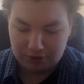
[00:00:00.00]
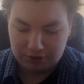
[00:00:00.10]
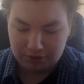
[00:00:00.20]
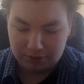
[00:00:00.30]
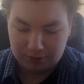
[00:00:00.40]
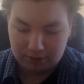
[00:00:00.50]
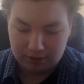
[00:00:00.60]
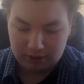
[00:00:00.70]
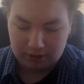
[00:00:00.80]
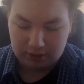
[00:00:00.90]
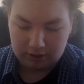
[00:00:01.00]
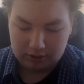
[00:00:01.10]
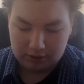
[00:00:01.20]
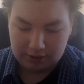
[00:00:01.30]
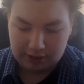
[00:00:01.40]
do.
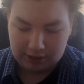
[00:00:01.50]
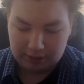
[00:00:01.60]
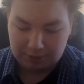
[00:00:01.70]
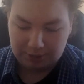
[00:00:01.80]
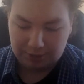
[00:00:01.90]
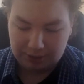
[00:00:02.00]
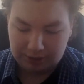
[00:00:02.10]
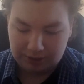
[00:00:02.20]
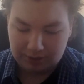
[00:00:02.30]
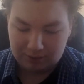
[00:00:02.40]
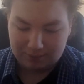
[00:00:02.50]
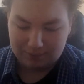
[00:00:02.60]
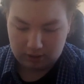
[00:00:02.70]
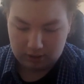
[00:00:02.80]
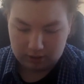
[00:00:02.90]
God, I hate people like you.
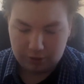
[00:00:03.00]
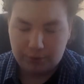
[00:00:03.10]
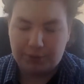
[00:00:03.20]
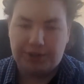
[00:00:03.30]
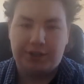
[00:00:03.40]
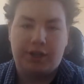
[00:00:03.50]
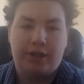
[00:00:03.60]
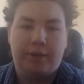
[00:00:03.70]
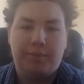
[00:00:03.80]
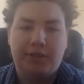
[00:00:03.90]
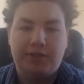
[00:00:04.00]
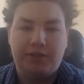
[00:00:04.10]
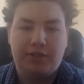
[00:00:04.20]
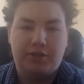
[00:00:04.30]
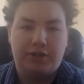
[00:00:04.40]
Who do I think I am? That's an
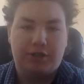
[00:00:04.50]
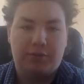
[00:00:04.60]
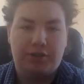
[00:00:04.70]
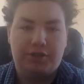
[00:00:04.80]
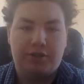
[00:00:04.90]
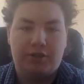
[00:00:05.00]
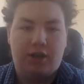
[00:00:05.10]
interesting question.